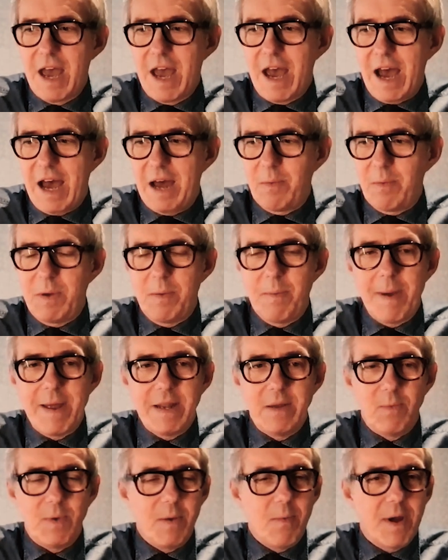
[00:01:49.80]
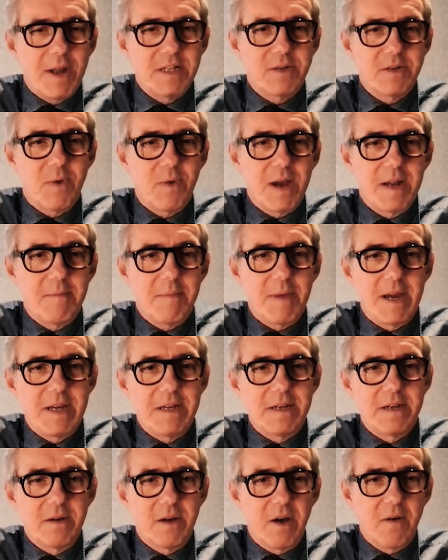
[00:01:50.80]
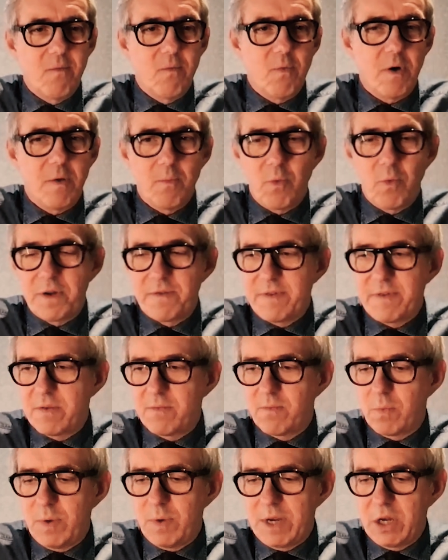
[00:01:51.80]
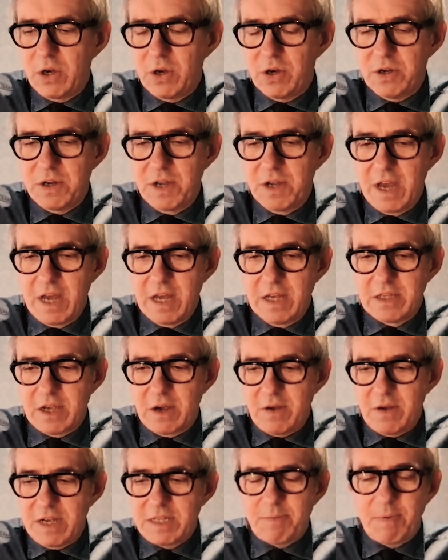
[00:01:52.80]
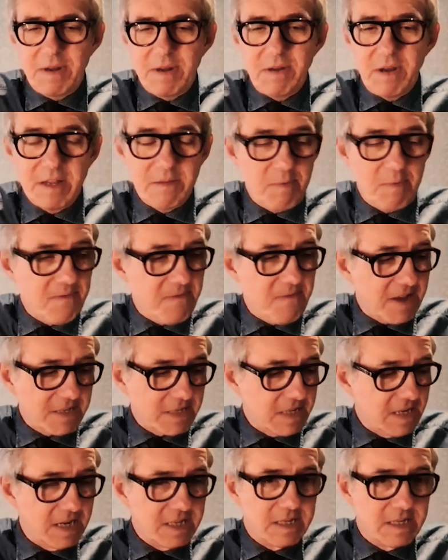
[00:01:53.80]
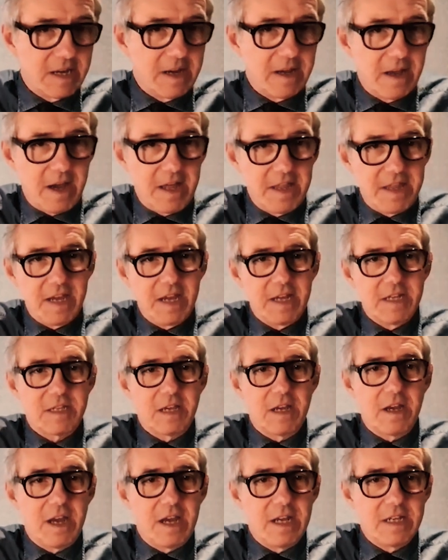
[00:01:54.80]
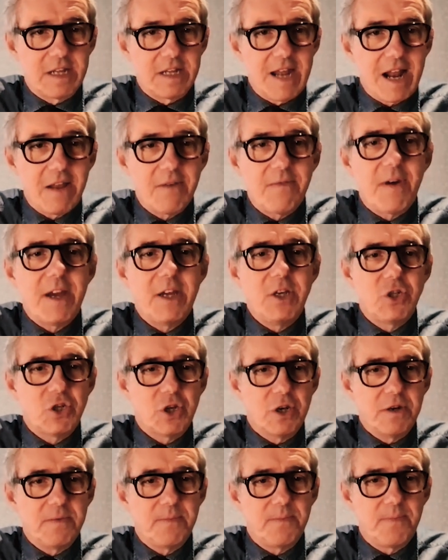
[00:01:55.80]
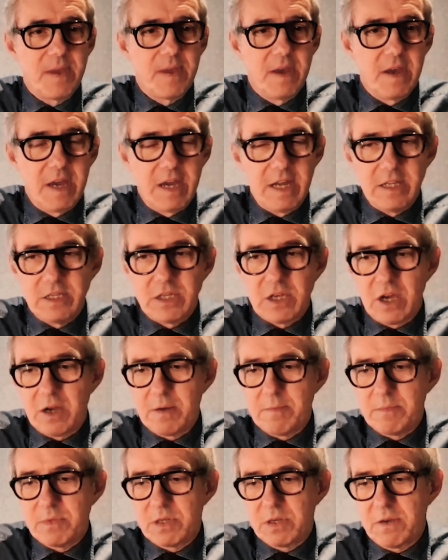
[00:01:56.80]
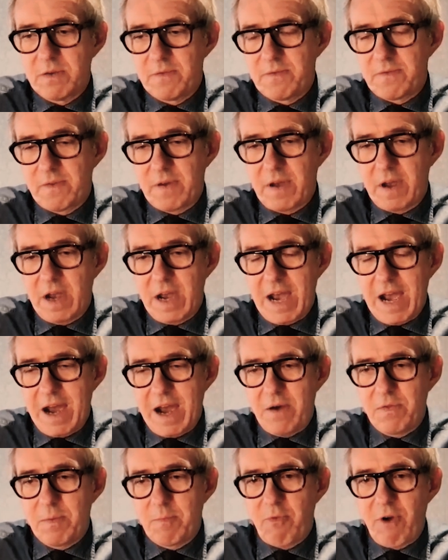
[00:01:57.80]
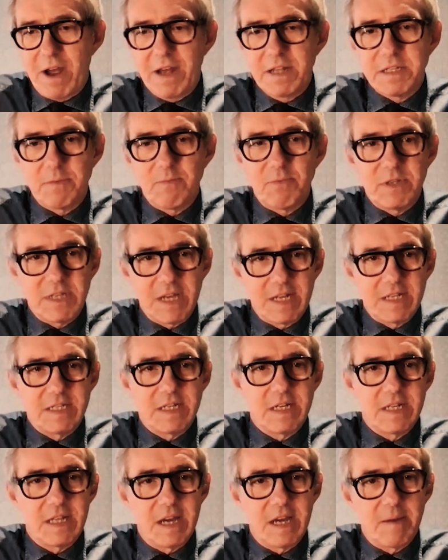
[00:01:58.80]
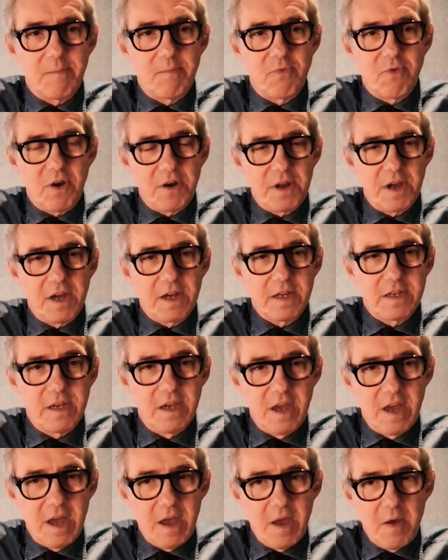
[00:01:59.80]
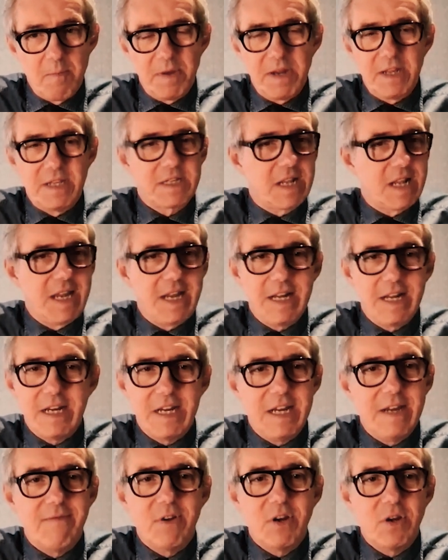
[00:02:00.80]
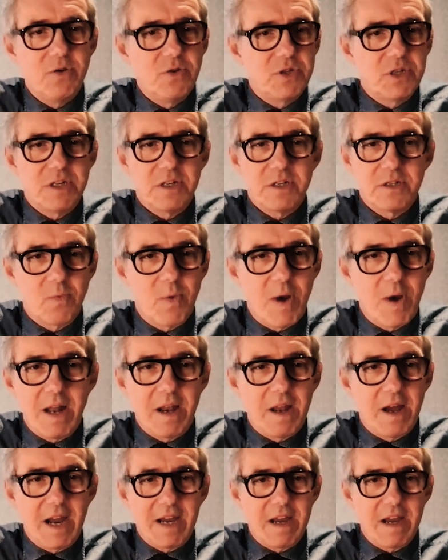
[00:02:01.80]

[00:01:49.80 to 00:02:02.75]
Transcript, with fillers: and we went we went away and made of what what of it we could. So it's been it's been fascinating. I think it's a it's an elevation in terms of how the brands are presenting their product, but it's clearly an evolution as well. I